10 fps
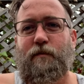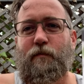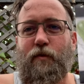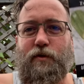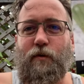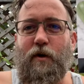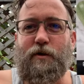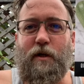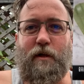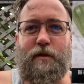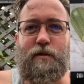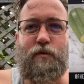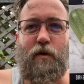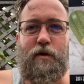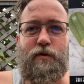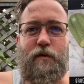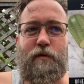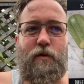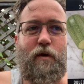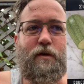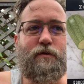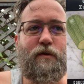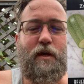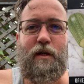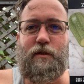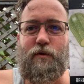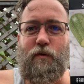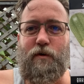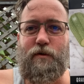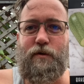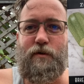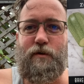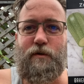More squash. I like the squash. We have a gray zucchini squash.